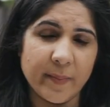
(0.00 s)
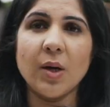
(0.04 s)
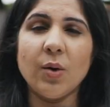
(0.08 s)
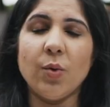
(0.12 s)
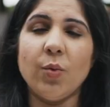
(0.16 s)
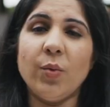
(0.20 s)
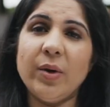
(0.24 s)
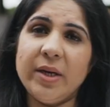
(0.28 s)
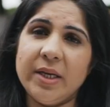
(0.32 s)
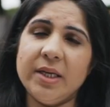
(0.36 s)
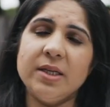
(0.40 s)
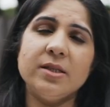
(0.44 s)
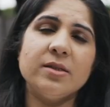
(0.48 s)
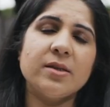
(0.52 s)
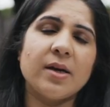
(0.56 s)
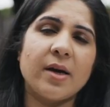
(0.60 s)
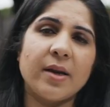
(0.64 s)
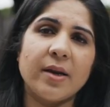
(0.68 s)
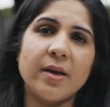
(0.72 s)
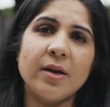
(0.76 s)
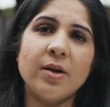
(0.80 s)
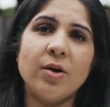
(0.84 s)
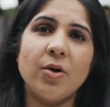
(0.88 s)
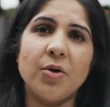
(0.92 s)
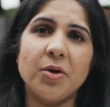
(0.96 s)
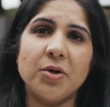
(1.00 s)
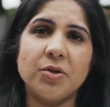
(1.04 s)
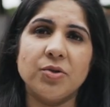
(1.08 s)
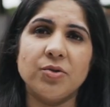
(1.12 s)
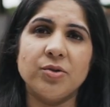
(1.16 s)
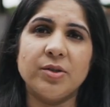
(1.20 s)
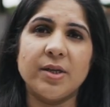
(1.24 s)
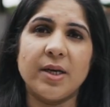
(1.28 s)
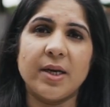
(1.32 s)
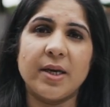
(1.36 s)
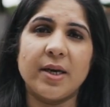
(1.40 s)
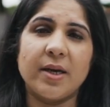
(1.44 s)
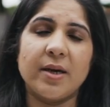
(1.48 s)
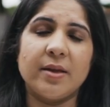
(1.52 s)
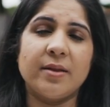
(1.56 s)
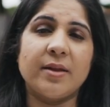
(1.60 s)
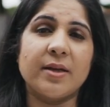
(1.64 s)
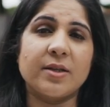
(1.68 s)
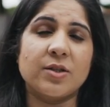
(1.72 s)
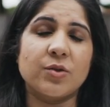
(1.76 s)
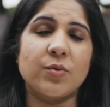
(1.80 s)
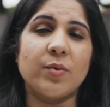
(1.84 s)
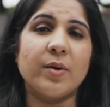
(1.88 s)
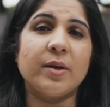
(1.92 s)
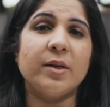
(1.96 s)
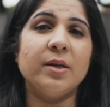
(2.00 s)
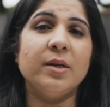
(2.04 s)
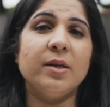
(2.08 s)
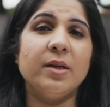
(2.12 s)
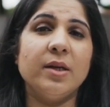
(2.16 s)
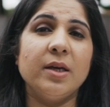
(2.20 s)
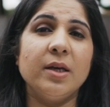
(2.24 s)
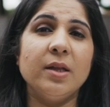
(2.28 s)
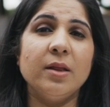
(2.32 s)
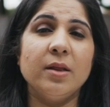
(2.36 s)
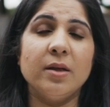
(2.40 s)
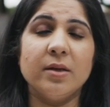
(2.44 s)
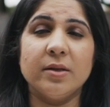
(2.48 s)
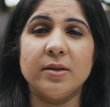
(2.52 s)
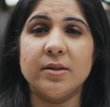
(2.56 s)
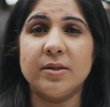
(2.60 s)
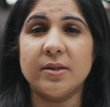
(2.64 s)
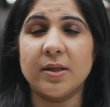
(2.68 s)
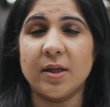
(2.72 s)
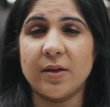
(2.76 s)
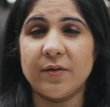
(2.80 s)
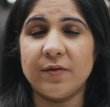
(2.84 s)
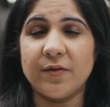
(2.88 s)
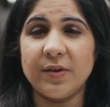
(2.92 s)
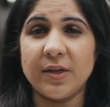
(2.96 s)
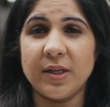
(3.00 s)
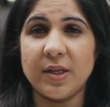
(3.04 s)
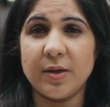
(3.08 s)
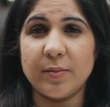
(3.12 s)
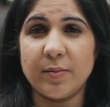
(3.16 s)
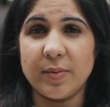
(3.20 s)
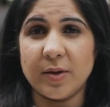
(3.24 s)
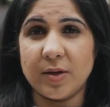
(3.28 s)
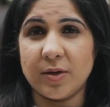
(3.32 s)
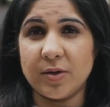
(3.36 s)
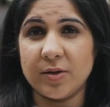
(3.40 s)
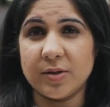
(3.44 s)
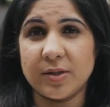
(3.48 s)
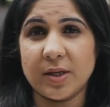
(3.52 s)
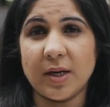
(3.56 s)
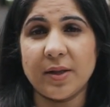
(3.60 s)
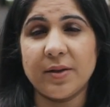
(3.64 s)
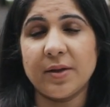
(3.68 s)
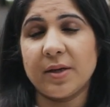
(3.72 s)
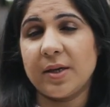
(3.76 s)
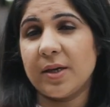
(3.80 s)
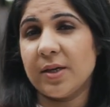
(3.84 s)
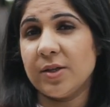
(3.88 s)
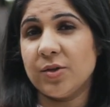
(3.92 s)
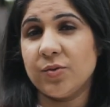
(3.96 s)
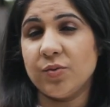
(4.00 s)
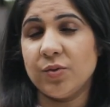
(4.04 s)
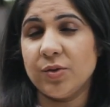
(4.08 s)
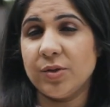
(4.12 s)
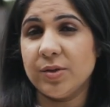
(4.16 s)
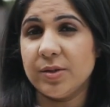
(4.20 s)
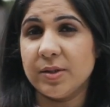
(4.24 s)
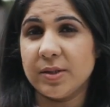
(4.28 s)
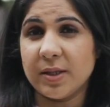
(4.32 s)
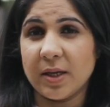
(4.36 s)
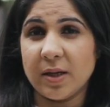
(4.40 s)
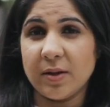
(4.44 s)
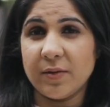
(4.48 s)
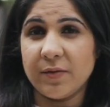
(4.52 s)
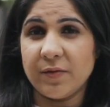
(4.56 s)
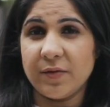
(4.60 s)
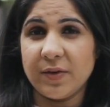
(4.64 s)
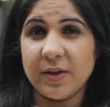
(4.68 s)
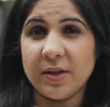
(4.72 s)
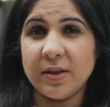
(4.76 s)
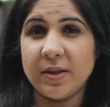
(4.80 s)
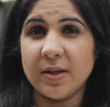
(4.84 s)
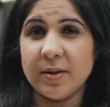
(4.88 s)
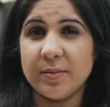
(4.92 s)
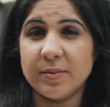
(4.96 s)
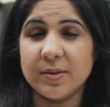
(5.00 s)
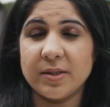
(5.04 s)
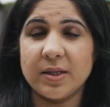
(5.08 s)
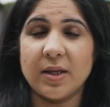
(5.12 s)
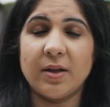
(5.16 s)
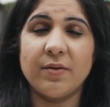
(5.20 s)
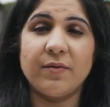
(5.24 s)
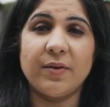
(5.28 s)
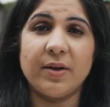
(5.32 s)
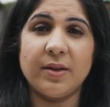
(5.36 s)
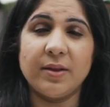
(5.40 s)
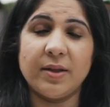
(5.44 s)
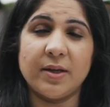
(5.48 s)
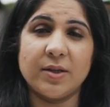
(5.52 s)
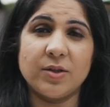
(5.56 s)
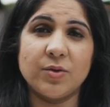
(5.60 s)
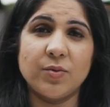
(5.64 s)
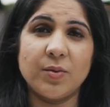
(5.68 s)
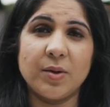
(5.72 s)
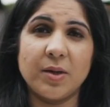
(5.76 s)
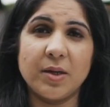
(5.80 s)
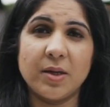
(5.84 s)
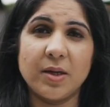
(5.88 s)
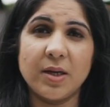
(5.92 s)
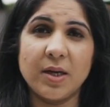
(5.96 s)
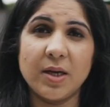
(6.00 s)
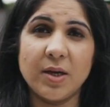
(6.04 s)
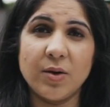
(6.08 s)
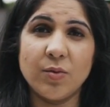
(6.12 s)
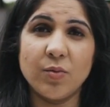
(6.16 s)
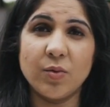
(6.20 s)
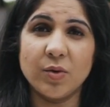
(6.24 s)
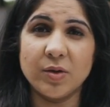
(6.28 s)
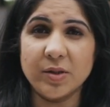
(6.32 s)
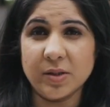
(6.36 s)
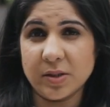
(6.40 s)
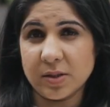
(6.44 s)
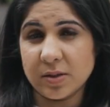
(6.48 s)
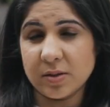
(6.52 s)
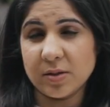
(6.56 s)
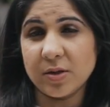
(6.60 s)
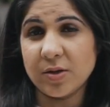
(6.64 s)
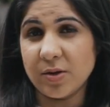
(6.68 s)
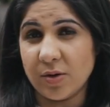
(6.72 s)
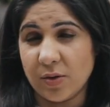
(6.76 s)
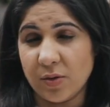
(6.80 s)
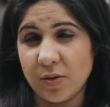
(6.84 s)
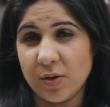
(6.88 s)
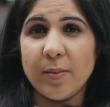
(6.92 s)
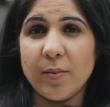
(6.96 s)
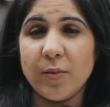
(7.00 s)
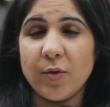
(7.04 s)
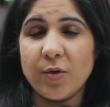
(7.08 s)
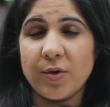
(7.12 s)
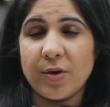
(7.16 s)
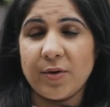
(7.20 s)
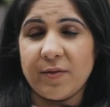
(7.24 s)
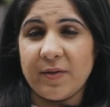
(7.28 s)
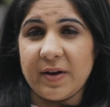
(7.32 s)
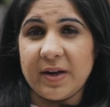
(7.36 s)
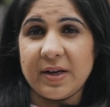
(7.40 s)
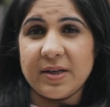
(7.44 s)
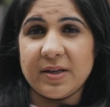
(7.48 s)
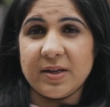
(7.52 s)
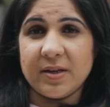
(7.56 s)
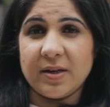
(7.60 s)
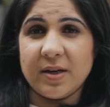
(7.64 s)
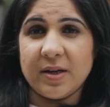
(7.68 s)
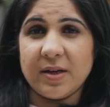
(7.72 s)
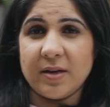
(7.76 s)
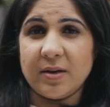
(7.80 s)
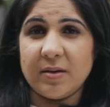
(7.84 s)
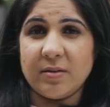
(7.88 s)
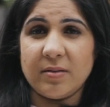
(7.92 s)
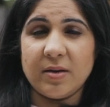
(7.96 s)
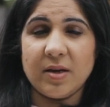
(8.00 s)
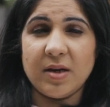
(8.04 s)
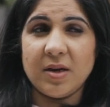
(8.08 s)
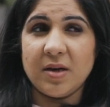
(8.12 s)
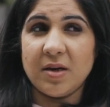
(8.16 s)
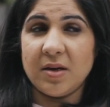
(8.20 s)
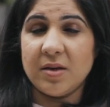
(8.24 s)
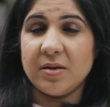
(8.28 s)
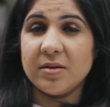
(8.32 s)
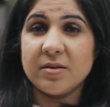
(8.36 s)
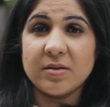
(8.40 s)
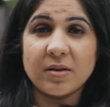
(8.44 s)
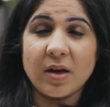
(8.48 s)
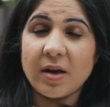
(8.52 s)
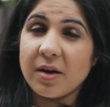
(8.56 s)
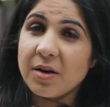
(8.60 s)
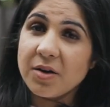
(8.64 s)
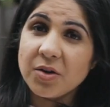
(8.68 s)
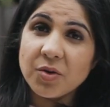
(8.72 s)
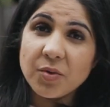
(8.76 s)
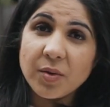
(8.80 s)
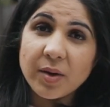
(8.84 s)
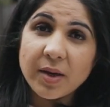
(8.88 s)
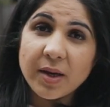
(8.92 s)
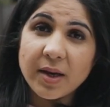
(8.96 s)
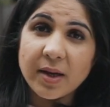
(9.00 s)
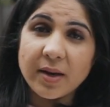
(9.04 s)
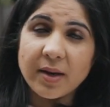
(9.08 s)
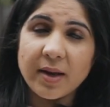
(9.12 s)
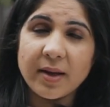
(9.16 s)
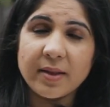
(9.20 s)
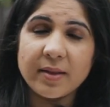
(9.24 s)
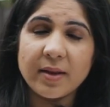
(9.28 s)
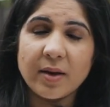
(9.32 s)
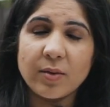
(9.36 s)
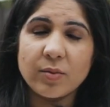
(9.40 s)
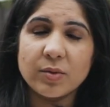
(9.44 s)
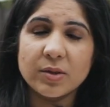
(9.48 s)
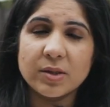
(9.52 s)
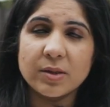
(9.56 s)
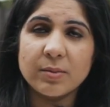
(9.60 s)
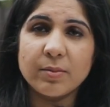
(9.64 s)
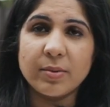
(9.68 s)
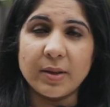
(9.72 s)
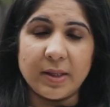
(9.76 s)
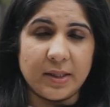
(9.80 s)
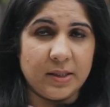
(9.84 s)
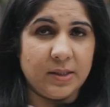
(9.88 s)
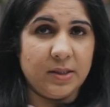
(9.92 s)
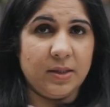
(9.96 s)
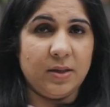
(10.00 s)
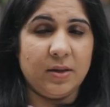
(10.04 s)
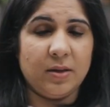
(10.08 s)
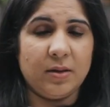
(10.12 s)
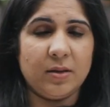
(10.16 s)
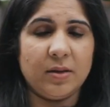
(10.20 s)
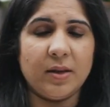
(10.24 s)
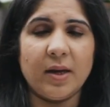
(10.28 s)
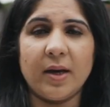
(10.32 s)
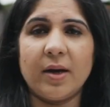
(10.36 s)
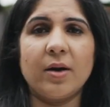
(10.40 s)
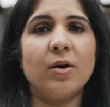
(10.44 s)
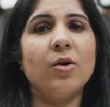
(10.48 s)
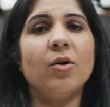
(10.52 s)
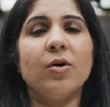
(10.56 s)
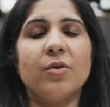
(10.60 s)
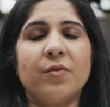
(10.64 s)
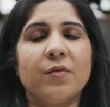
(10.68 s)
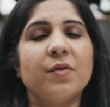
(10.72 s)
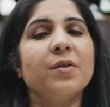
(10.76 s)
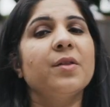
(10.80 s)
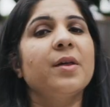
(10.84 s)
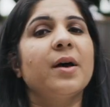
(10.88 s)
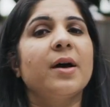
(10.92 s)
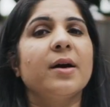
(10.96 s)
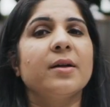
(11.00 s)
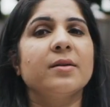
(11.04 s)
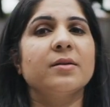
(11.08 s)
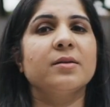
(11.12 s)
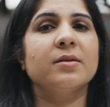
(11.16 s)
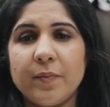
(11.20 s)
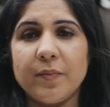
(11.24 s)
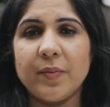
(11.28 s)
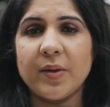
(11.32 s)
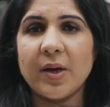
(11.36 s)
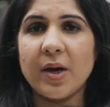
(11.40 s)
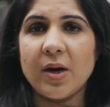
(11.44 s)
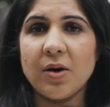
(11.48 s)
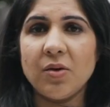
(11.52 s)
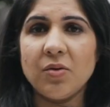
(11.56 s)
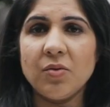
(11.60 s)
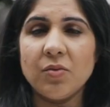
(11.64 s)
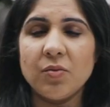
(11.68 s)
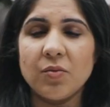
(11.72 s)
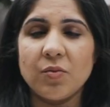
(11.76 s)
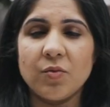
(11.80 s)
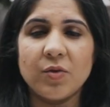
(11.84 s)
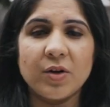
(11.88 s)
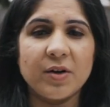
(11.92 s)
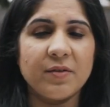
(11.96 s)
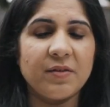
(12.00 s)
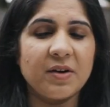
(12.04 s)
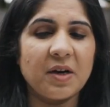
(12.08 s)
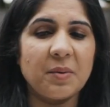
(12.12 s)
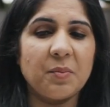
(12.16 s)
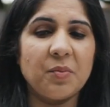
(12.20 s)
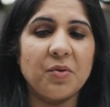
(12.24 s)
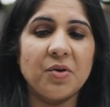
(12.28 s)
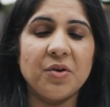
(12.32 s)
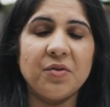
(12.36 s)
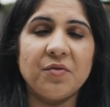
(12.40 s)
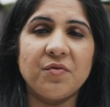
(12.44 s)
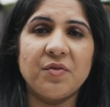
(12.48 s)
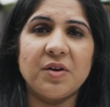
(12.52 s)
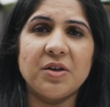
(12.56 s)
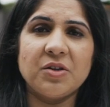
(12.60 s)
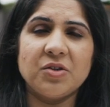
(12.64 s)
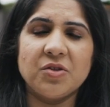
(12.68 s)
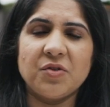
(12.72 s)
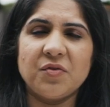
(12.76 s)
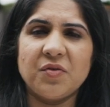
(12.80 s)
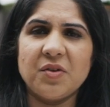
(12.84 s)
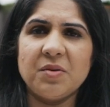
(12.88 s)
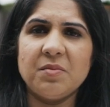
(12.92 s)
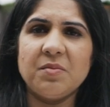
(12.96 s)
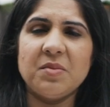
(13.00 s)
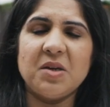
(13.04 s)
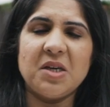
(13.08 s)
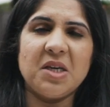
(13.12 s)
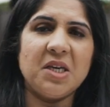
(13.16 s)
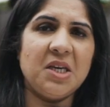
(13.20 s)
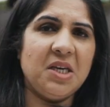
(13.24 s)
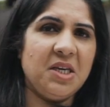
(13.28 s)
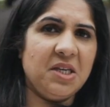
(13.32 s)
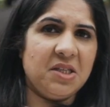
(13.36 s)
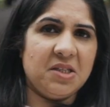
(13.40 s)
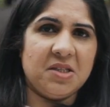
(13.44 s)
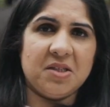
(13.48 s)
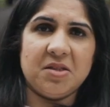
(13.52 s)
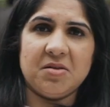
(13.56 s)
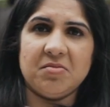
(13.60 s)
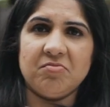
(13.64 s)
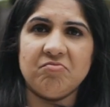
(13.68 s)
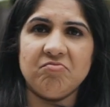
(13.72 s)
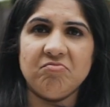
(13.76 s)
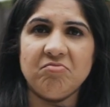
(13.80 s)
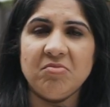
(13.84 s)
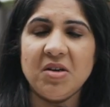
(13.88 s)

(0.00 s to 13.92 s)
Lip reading: When he started going to daycare, that's when he learned self-feeding, because other kids would self-feed themselves, and that's when he was, motivated, and he started doing it, and that was a blessing. Thank God for that. Now, whatever I put in front of him, he eats.